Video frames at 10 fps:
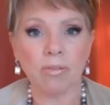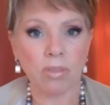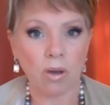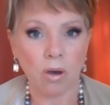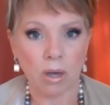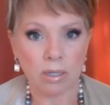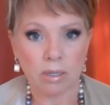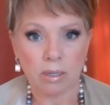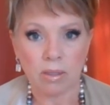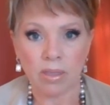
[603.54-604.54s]
of thought
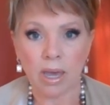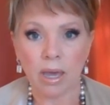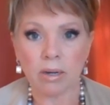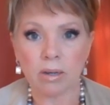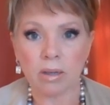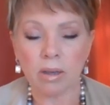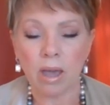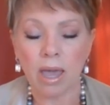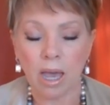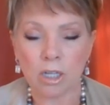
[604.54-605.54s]
that
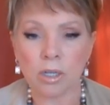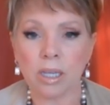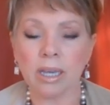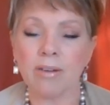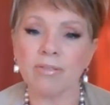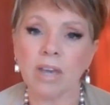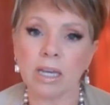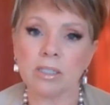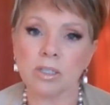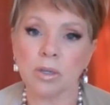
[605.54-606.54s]
actually
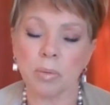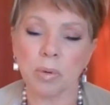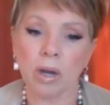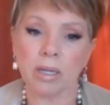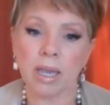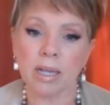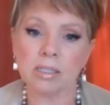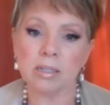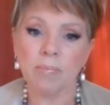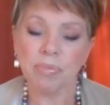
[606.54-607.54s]
affects your
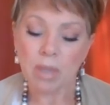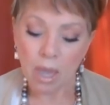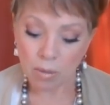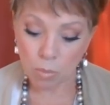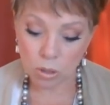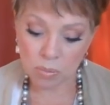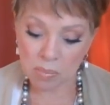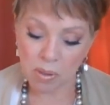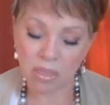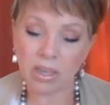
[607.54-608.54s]
broadcast. And most
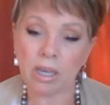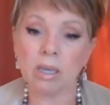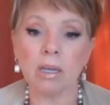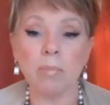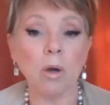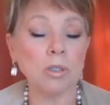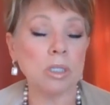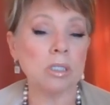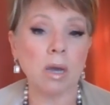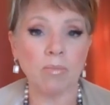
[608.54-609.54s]
people think
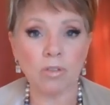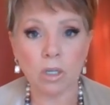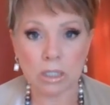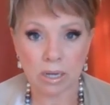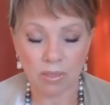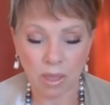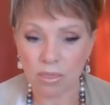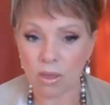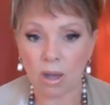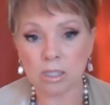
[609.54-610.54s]
emotions come first and
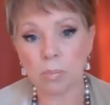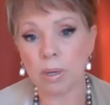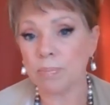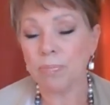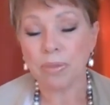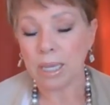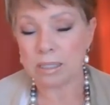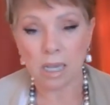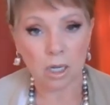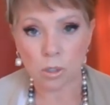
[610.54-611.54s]
then thoughts, but
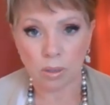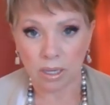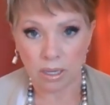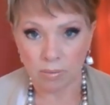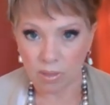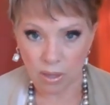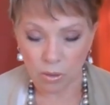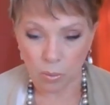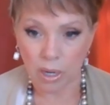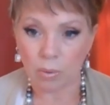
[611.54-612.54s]
it's actually the
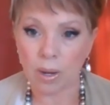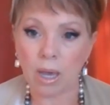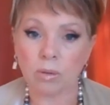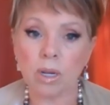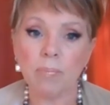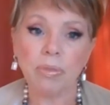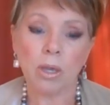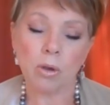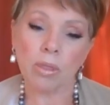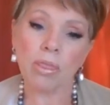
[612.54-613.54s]
other way around.
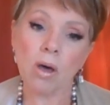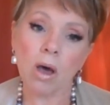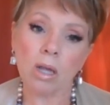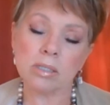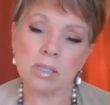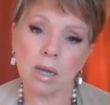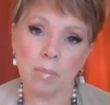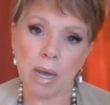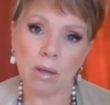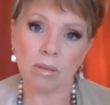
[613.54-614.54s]
Your thoughts
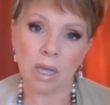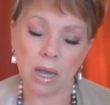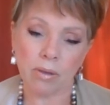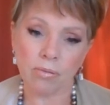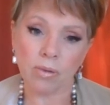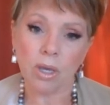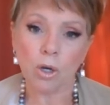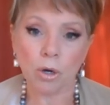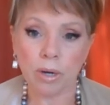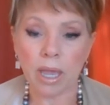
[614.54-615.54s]
about life
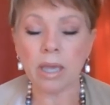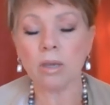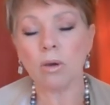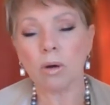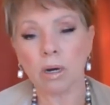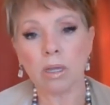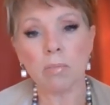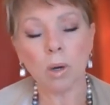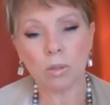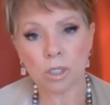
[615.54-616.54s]
create your
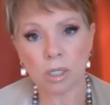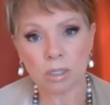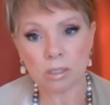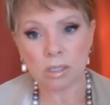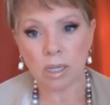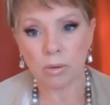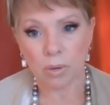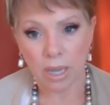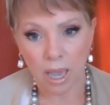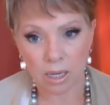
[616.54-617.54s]
emotions in
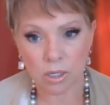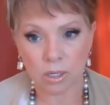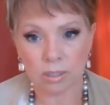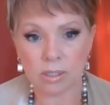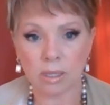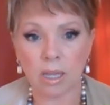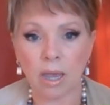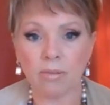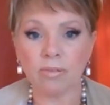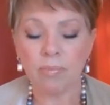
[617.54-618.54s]
reaction to
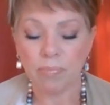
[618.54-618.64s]
life.